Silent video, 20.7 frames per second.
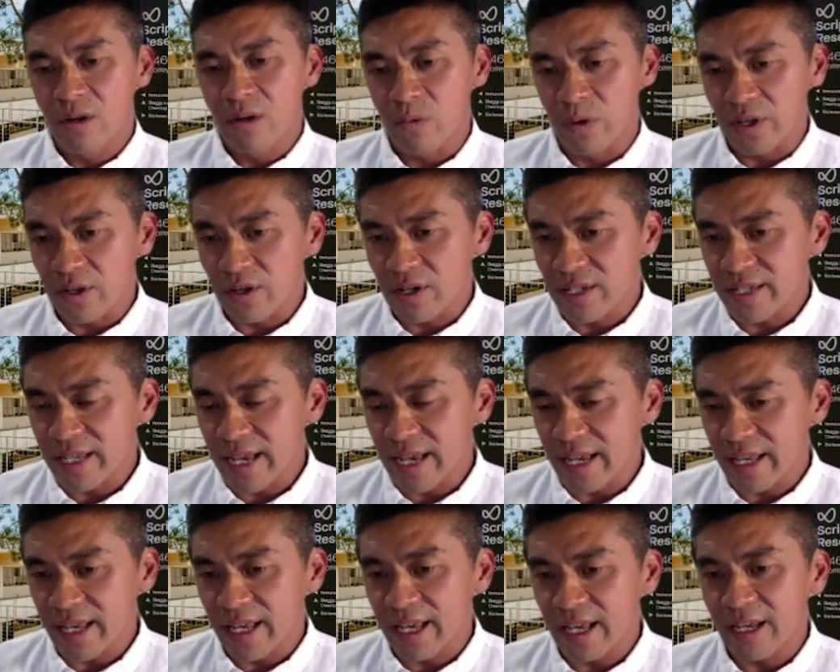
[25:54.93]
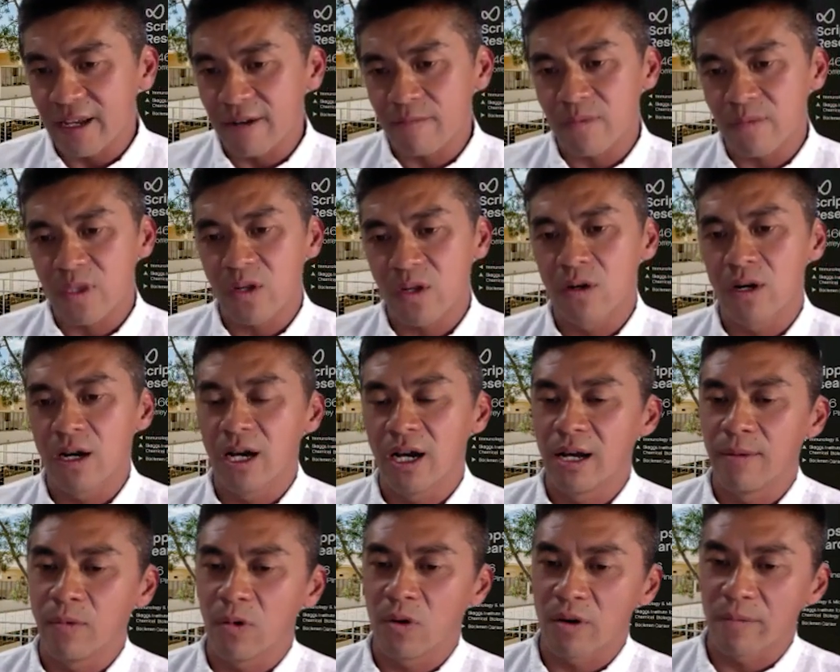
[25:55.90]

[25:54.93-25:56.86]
whether SAGA um,